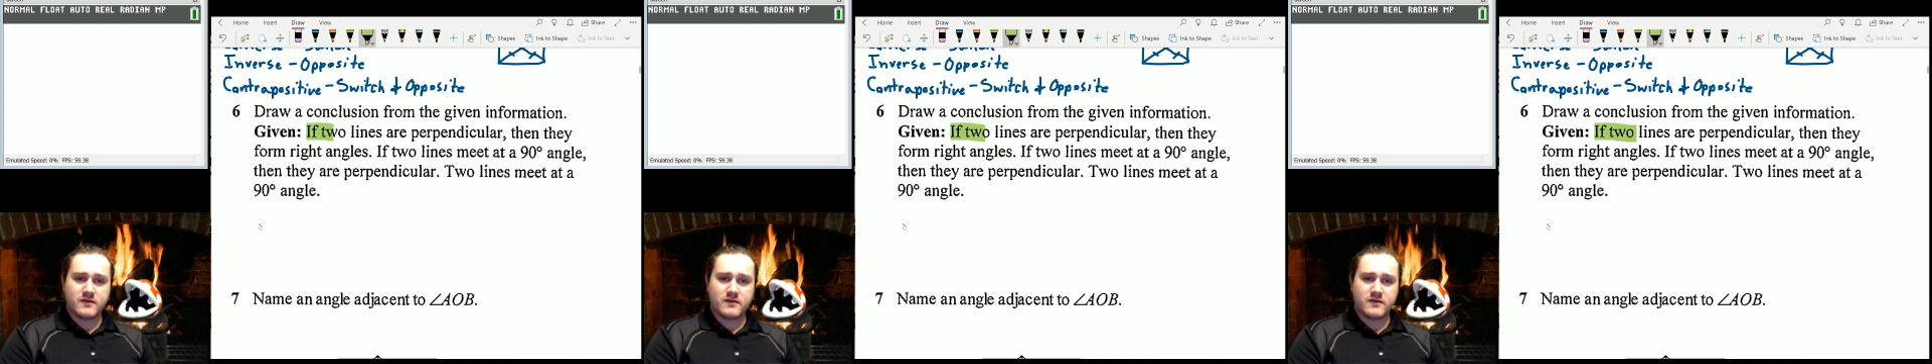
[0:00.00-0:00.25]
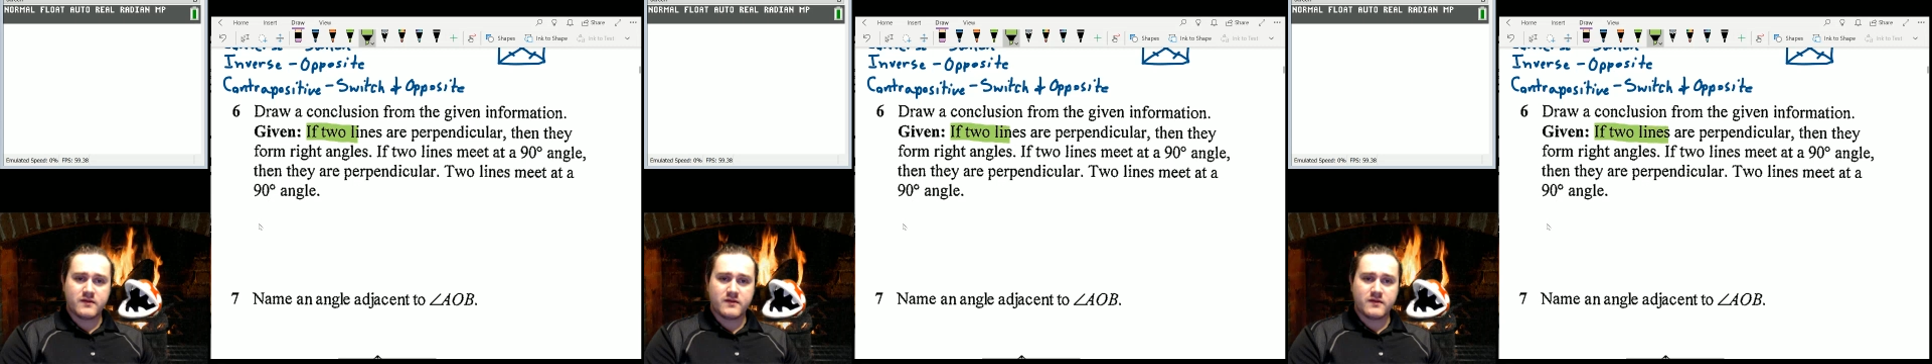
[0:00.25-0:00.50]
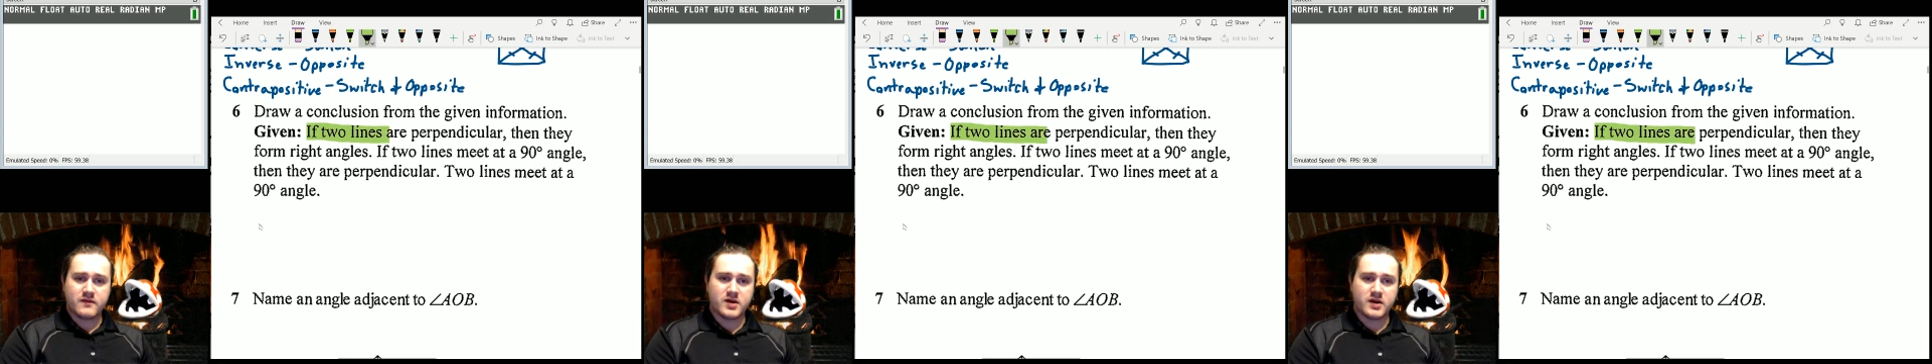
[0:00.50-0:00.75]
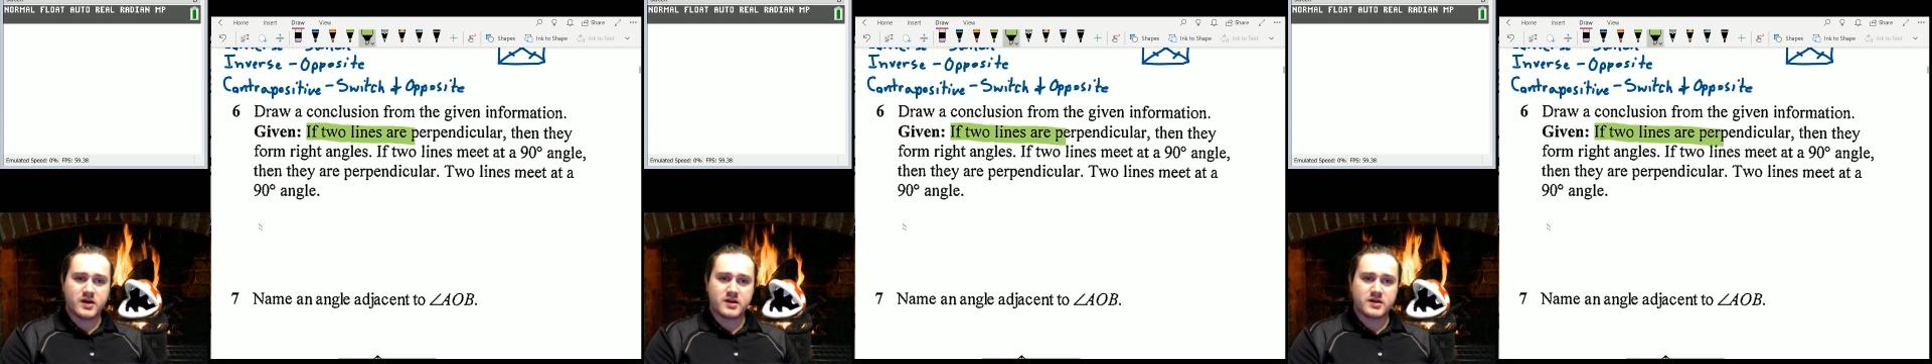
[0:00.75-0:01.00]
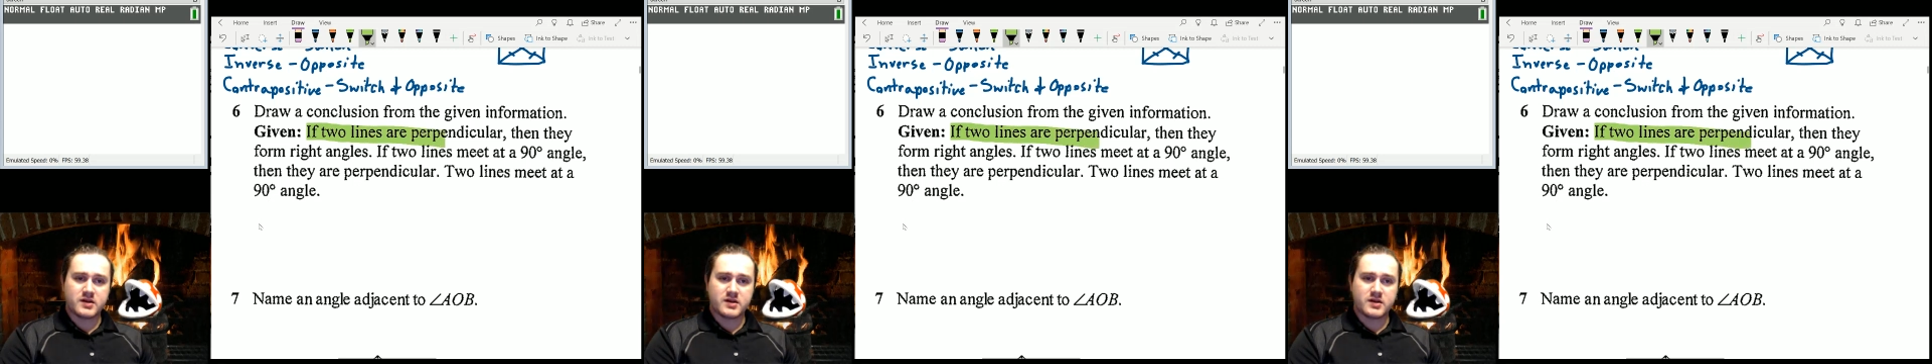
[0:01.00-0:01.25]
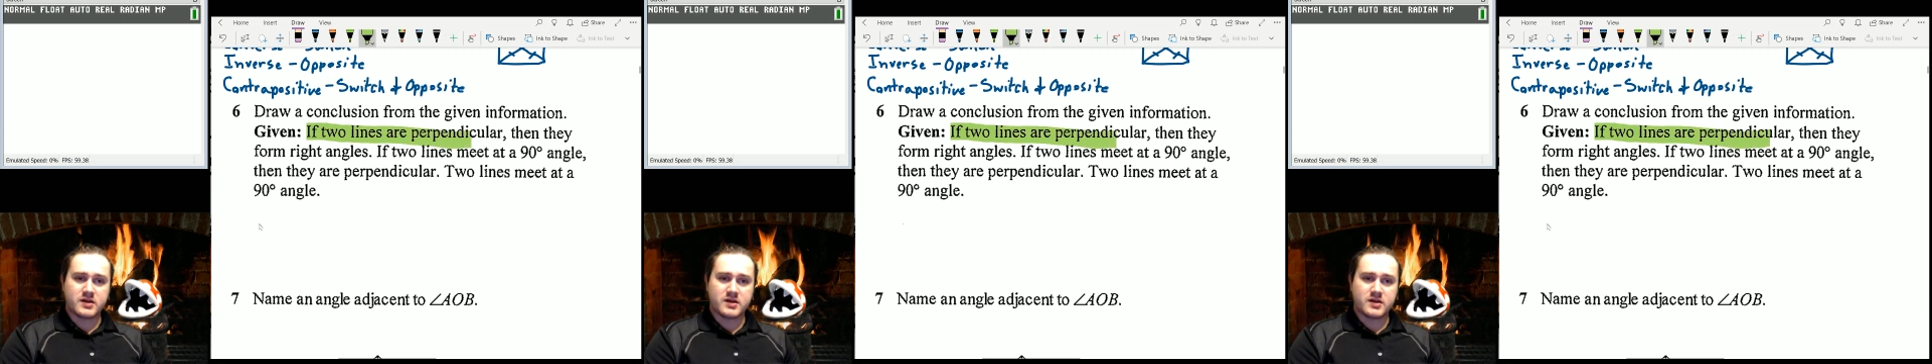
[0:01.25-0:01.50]
first part
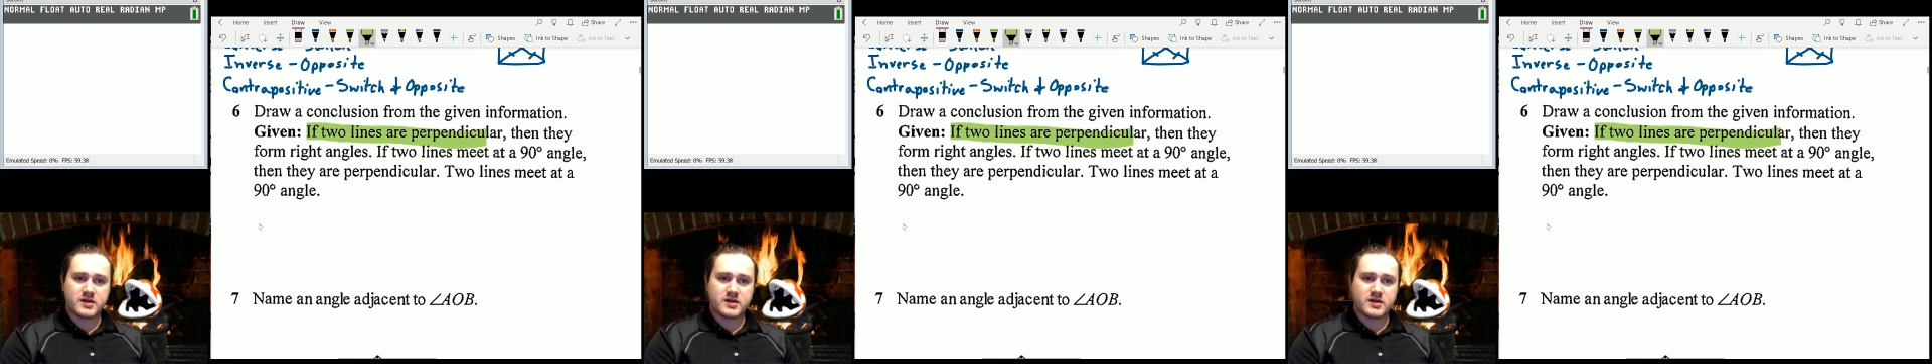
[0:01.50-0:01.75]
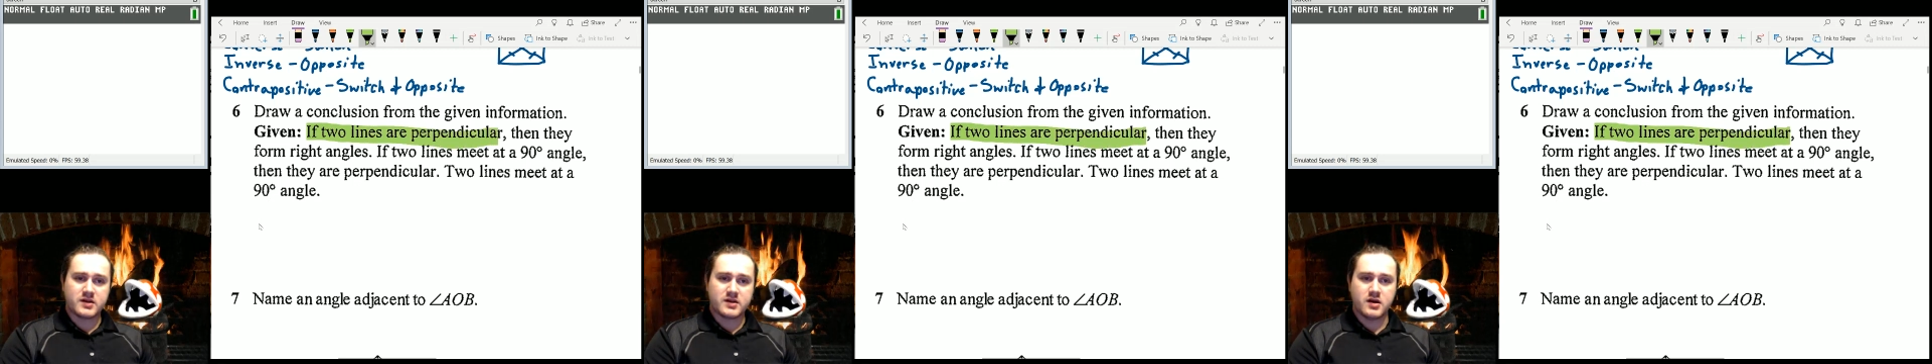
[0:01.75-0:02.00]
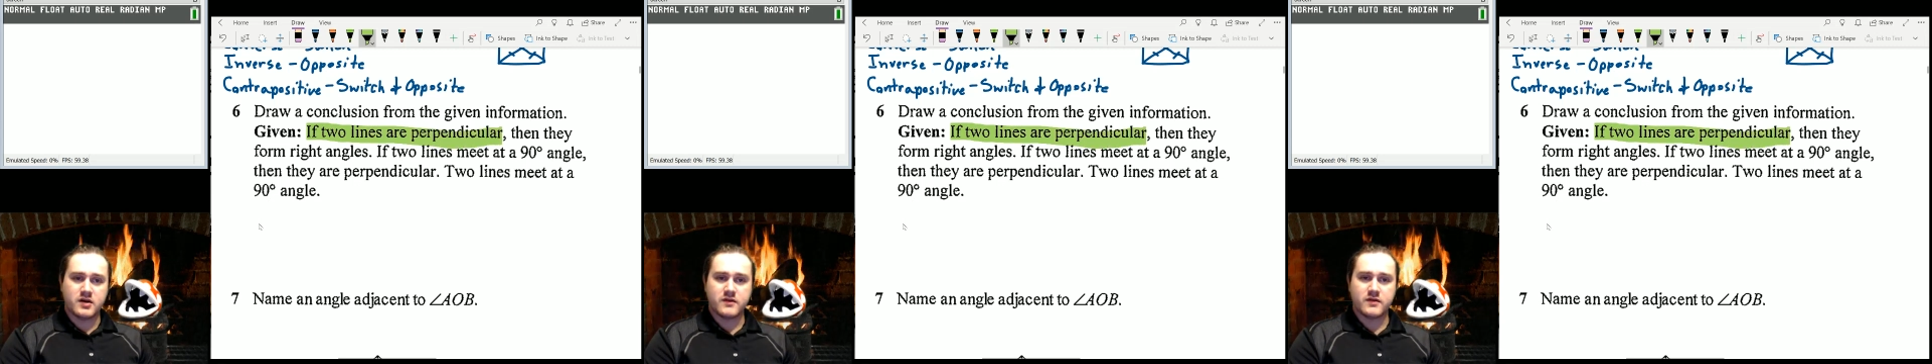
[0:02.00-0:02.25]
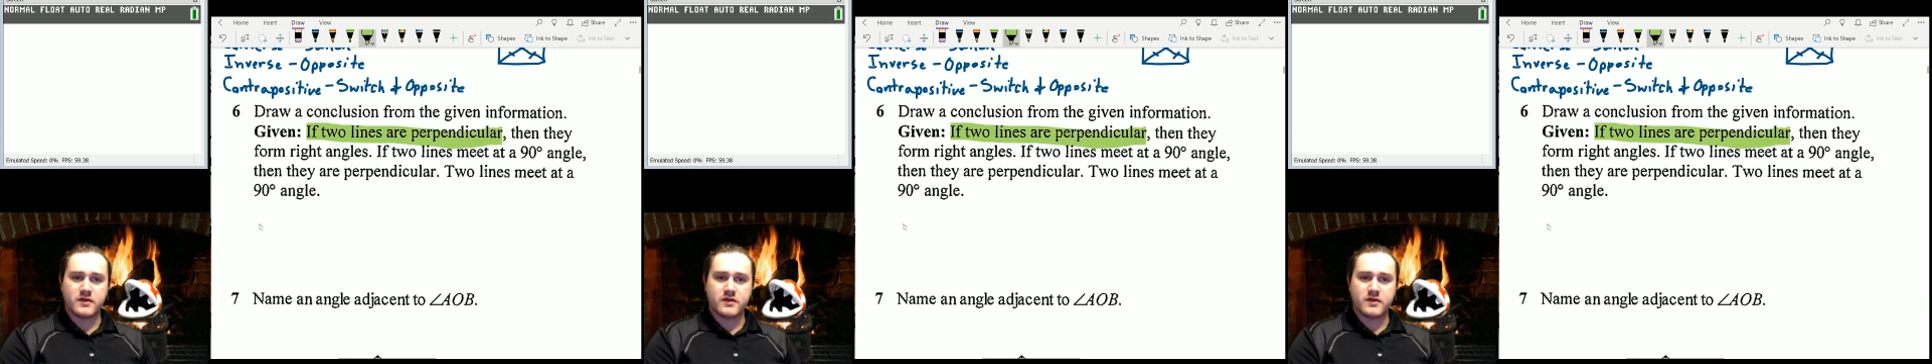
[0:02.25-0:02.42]
of